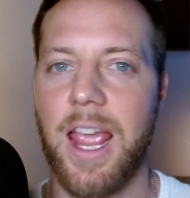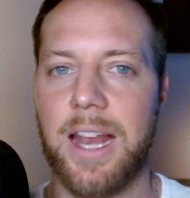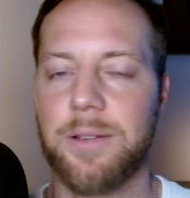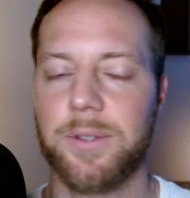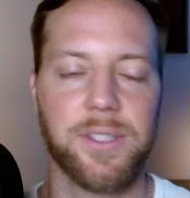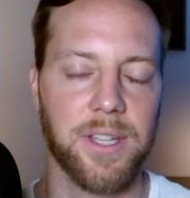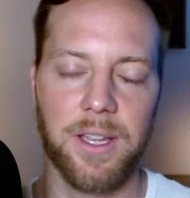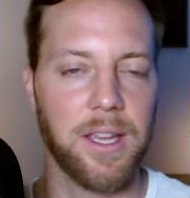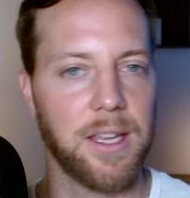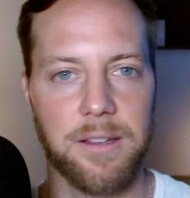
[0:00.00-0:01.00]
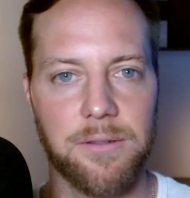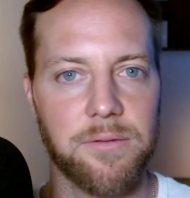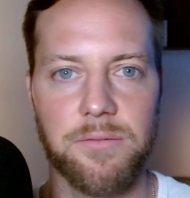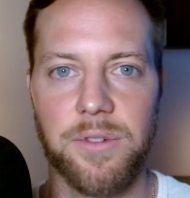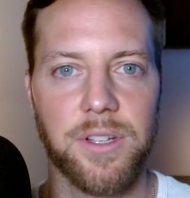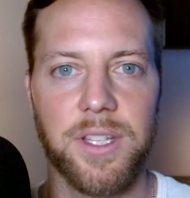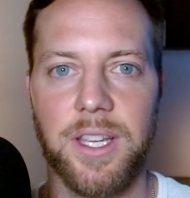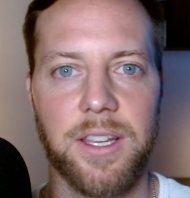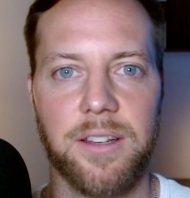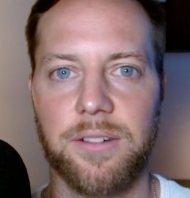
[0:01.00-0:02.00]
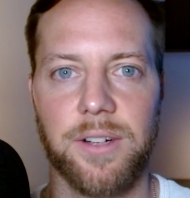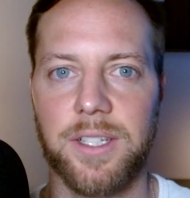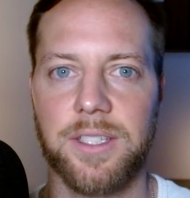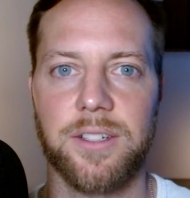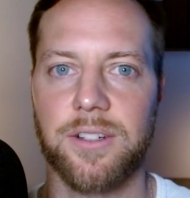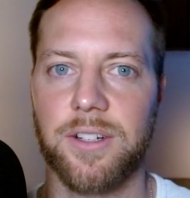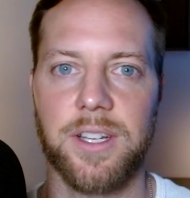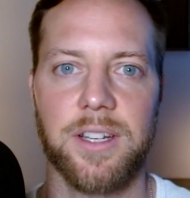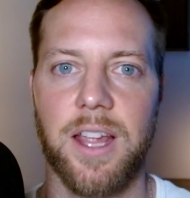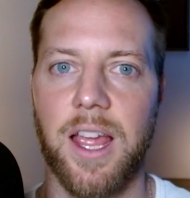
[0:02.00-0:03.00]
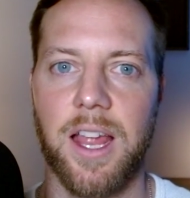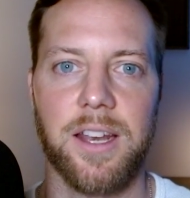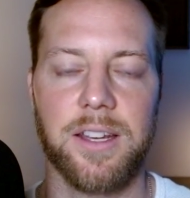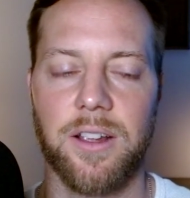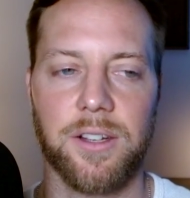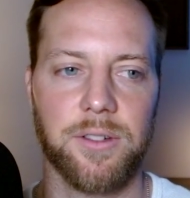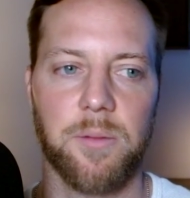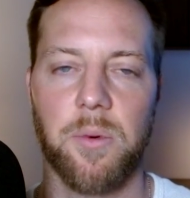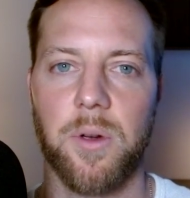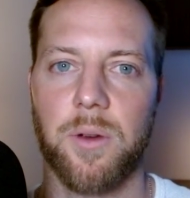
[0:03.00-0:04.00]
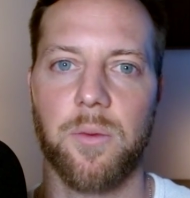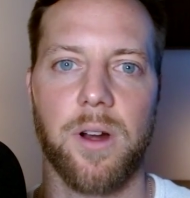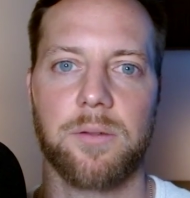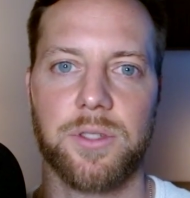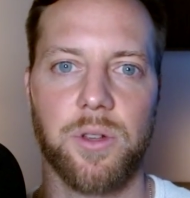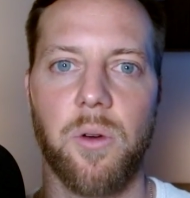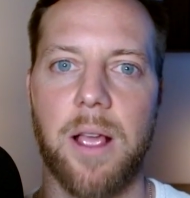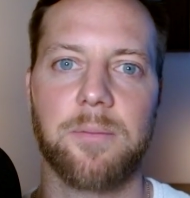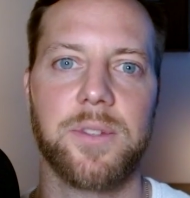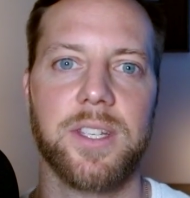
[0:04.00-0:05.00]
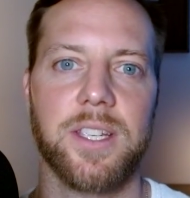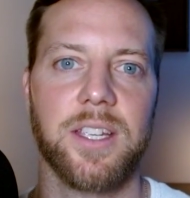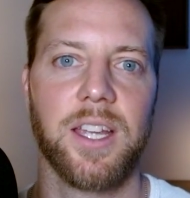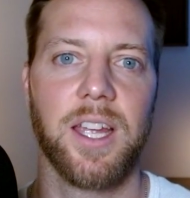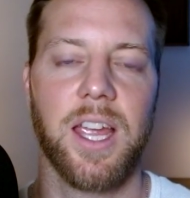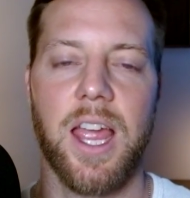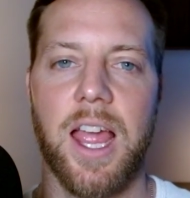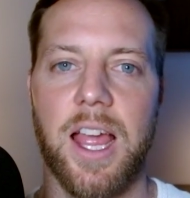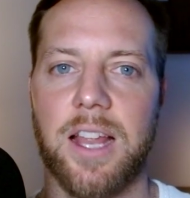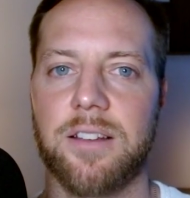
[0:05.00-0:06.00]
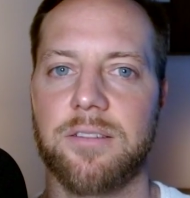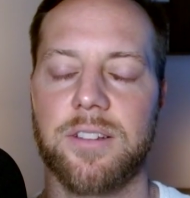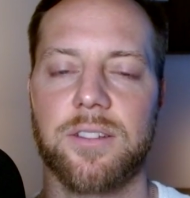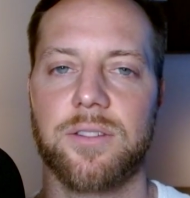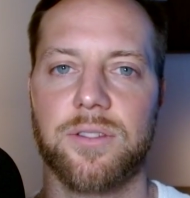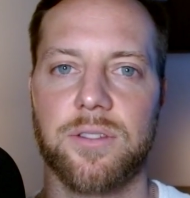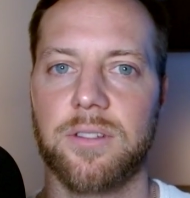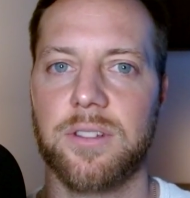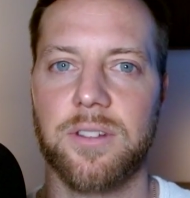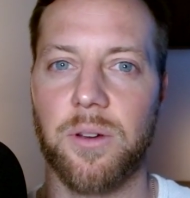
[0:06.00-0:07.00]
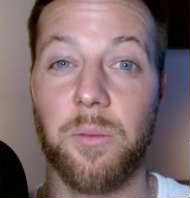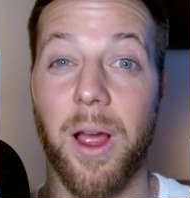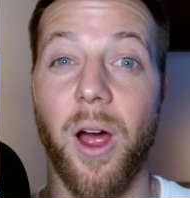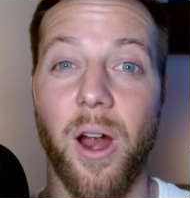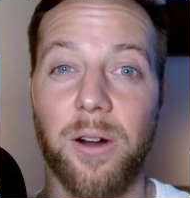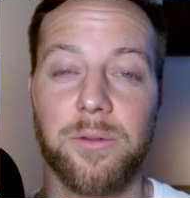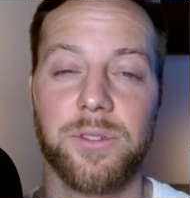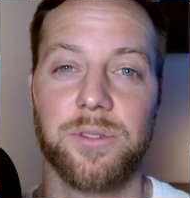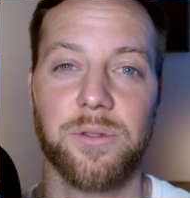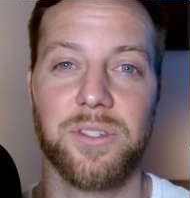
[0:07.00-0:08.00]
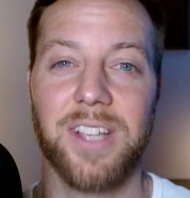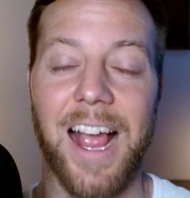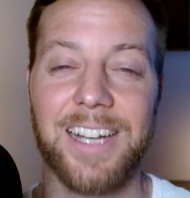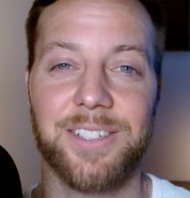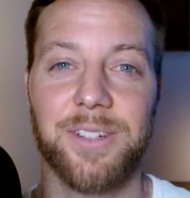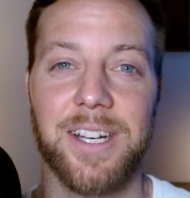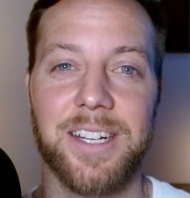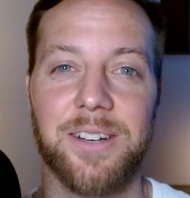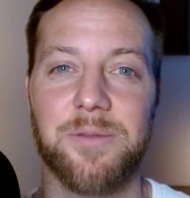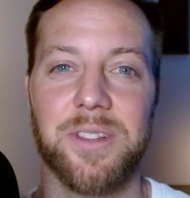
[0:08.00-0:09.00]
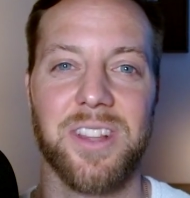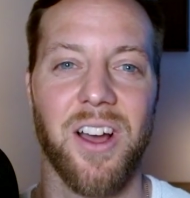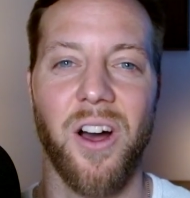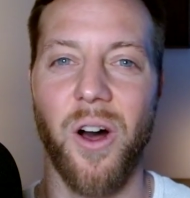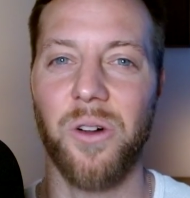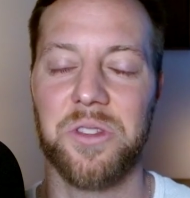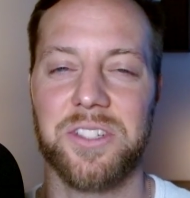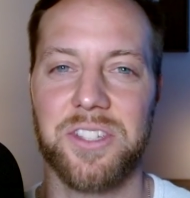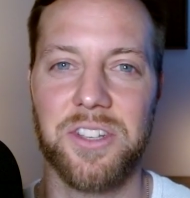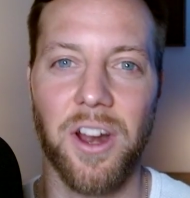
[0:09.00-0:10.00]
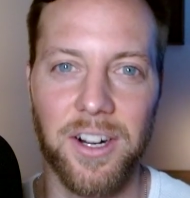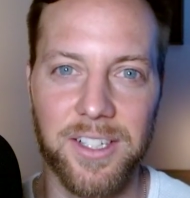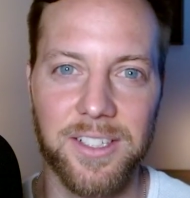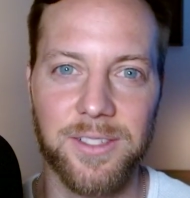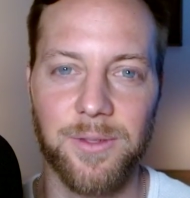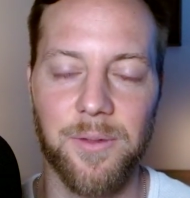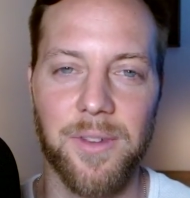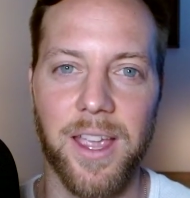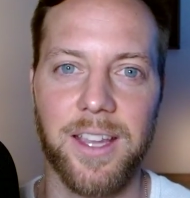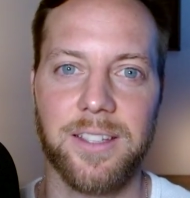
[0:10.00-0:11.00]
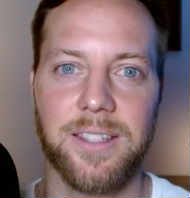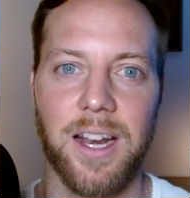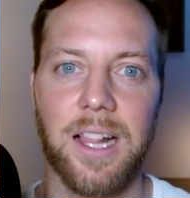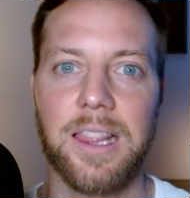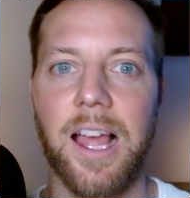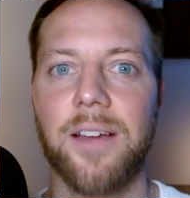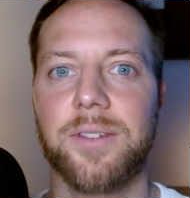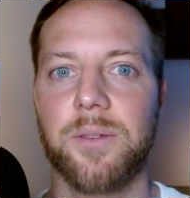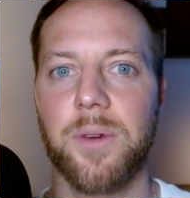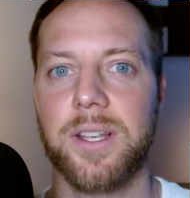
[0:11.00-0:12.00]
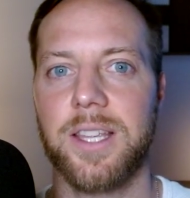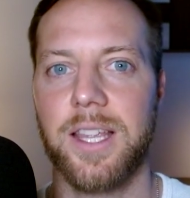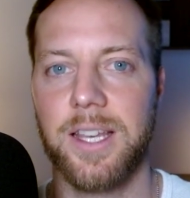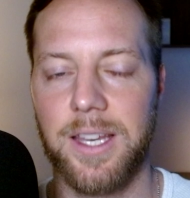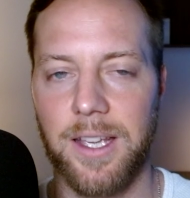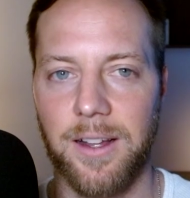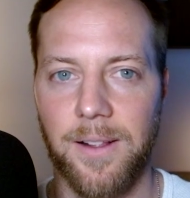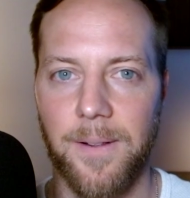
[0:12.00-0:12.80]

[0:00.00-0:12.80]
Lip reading: And it was a really crazy journey. And it got to a point where I was so empty and my heart was so saturated with all this darkness from Vegas that I left and went to India.